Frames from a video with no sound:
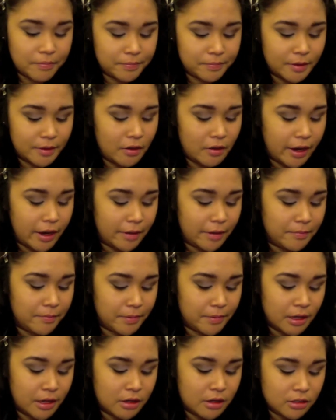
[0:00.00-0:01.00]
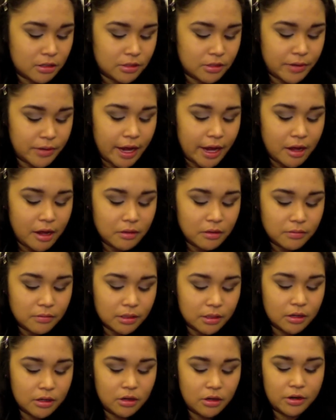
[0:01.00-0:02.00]
Okay. So now
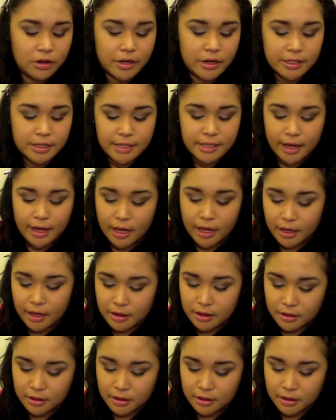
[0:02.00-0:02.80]
you're gonna take